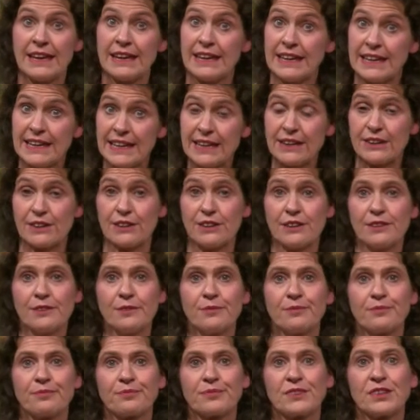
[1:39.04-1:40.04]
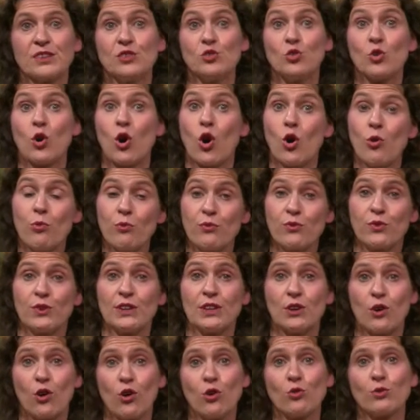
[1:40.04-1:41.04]
Here, you
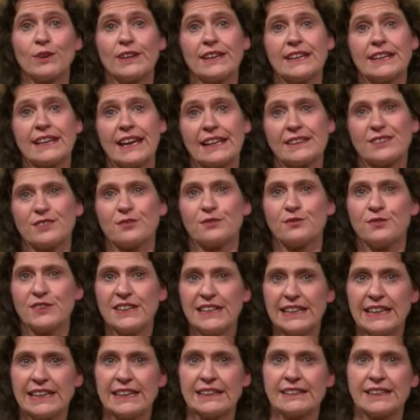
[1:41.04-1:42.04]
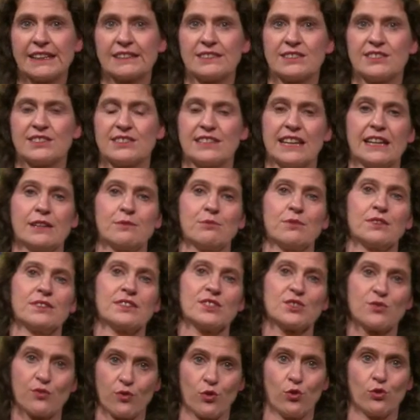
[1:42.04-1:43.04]
hopefully already get the feeling that the statement
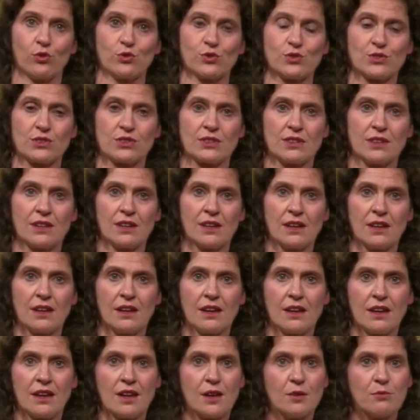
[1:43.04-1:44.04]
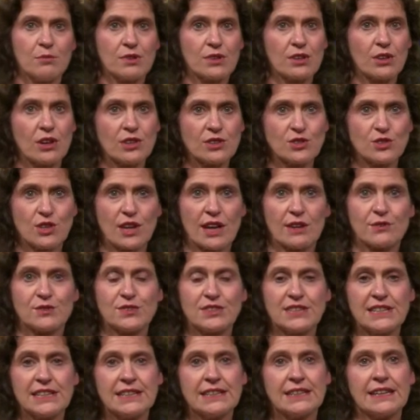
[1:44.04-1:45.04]
is false, because you have
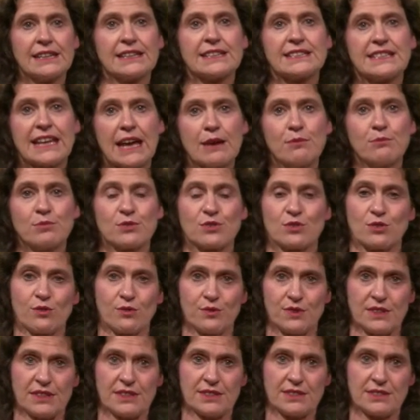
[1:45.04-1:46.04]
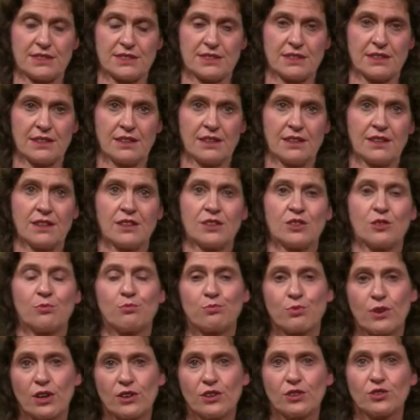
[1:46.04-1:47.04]
seen examples of this, the
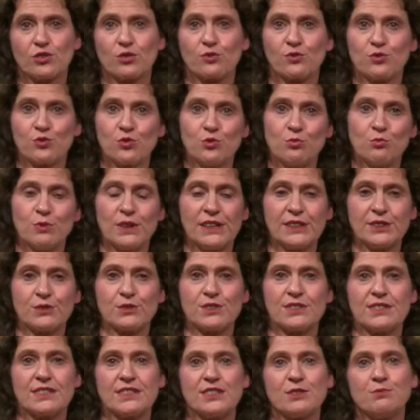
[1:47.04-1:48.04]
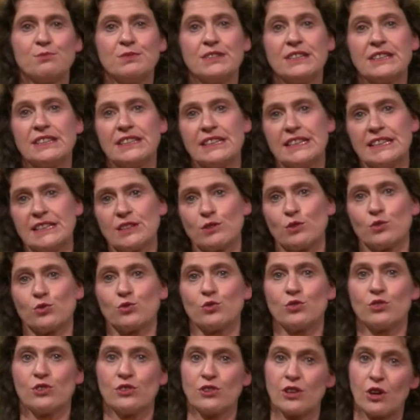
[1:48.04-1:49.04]
product of two matrices being equal
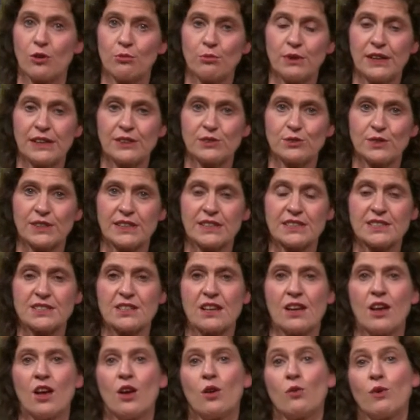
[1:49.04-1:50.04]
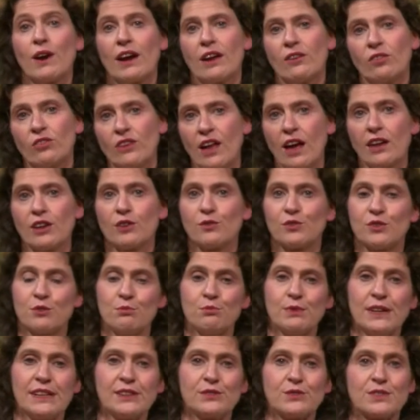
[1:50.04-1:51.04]
to the null matrix, while none of the
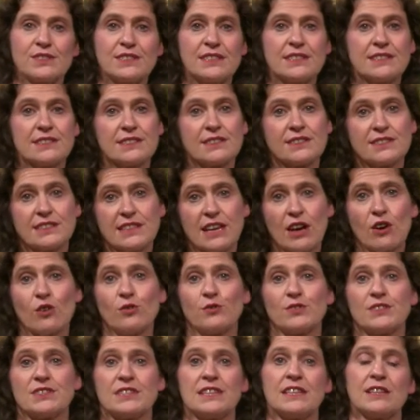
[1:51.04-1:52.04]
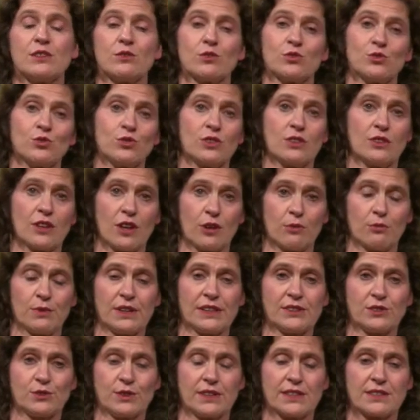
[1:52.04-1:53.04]
matrices itself is equal to the null
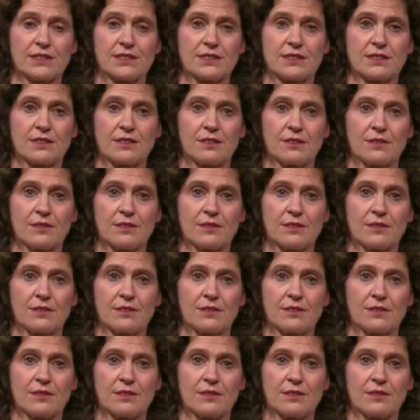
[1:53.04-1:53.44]
matrix.